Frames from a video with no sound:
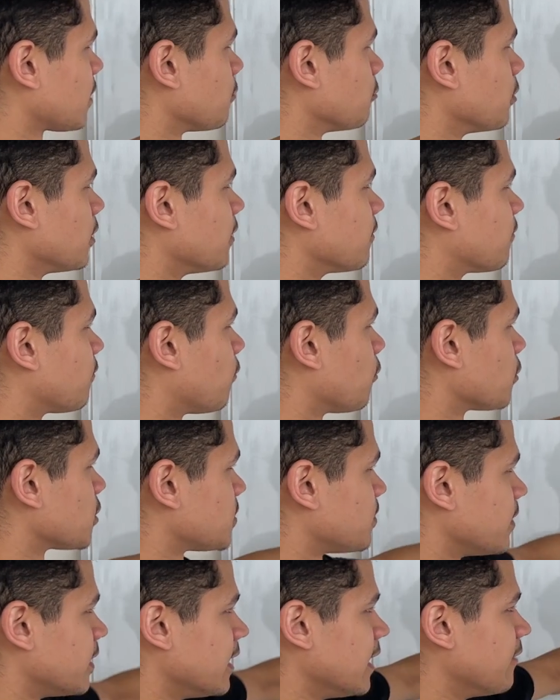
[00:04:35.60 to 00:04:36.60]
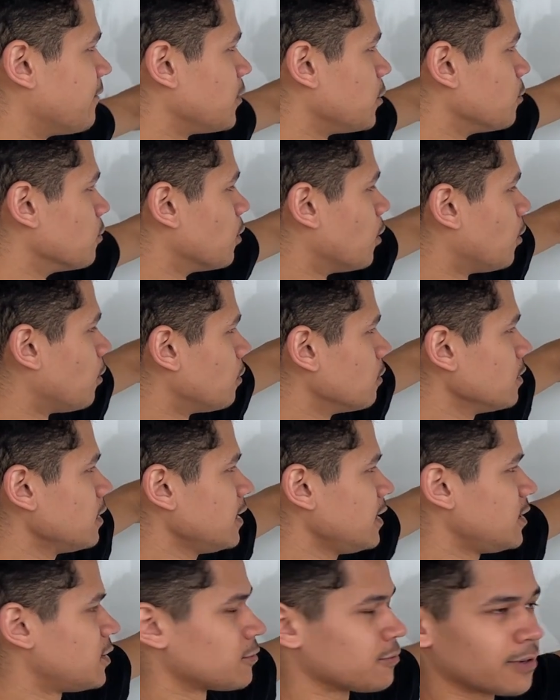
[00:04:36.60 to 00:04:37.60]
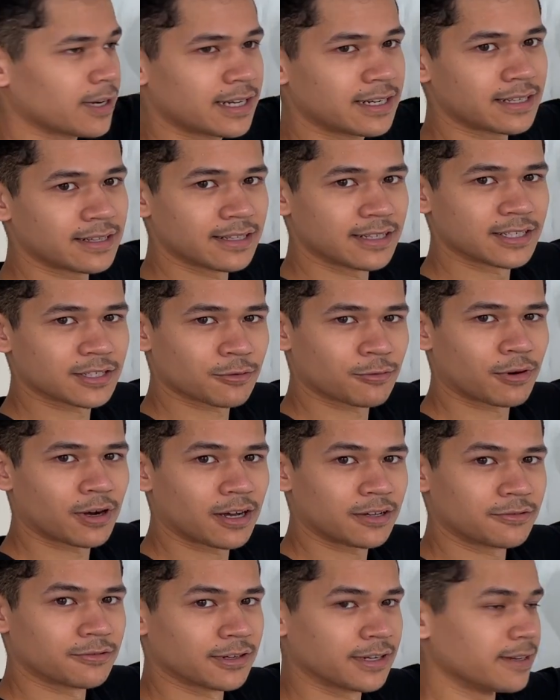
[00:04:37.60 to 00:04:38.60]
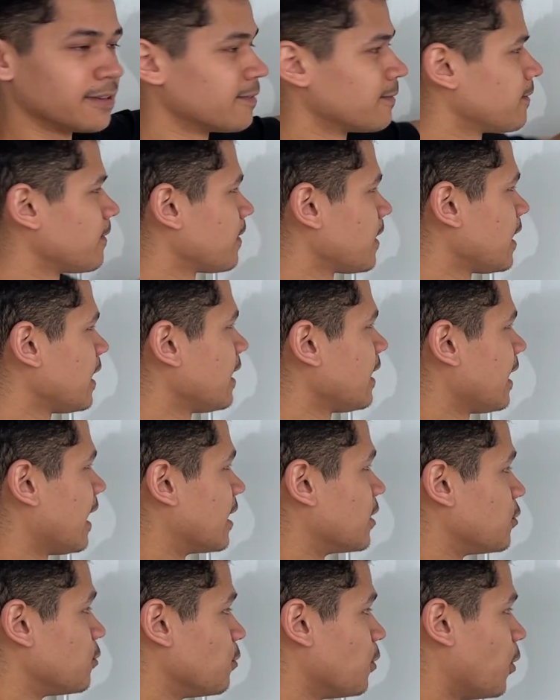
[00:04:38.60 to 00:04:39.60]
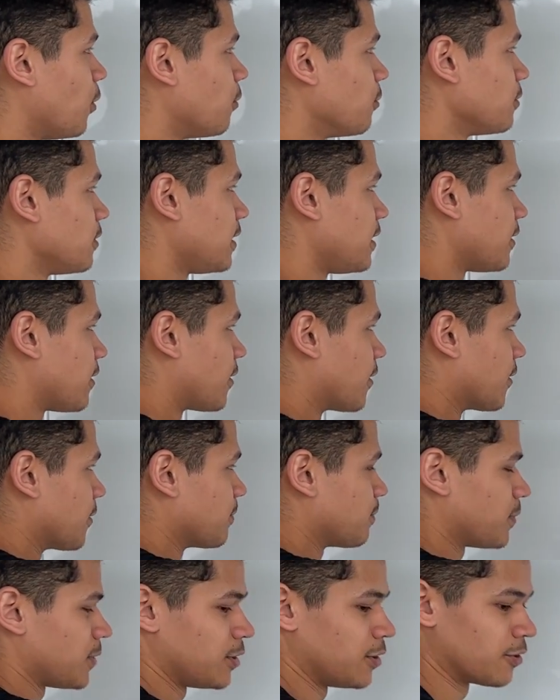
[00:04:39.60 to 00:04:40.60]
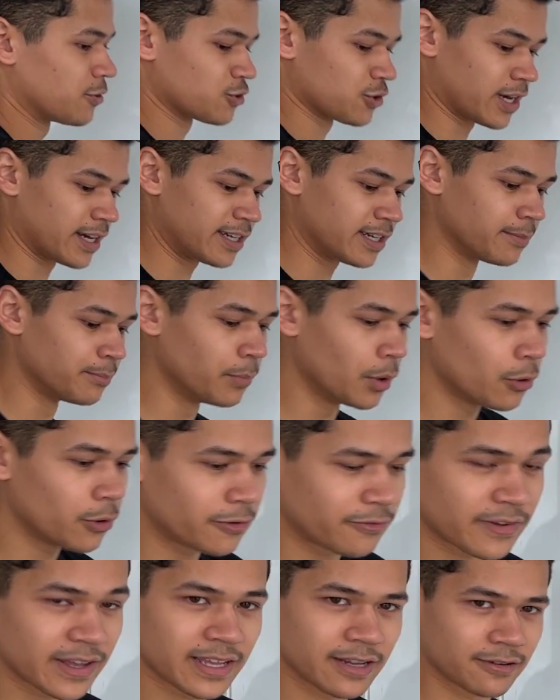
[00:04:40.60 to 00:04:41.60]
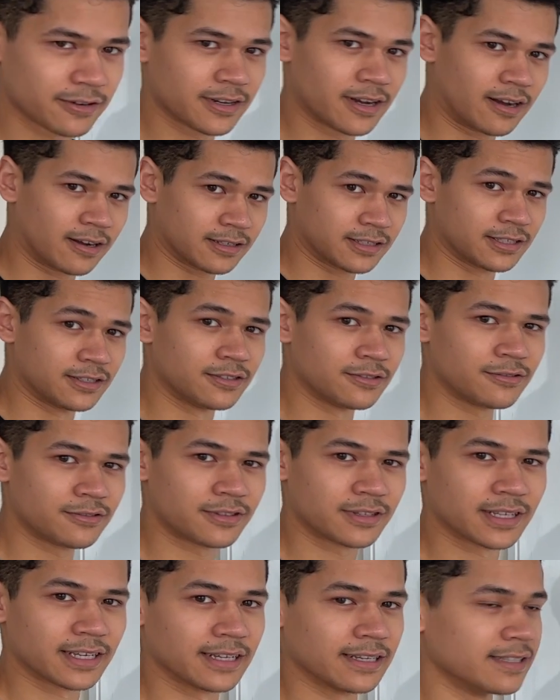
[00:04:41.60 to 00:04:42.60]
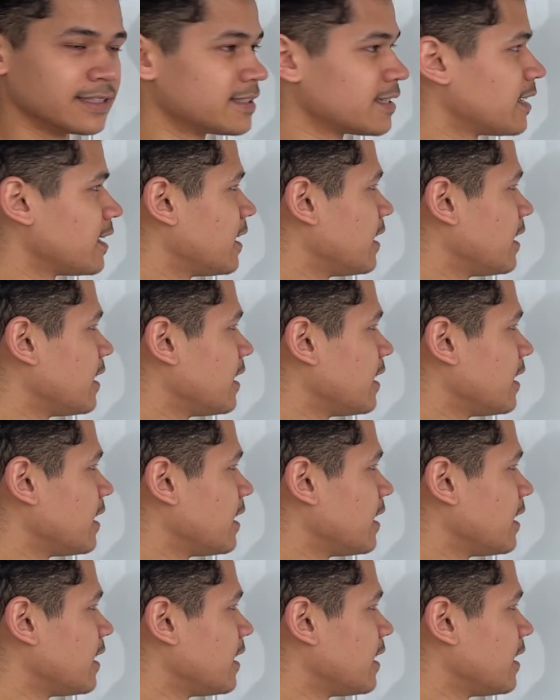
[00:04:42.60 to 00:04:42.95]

reinforcement, if you only train in this quadrant and you only are trying to motivate your dog to do things,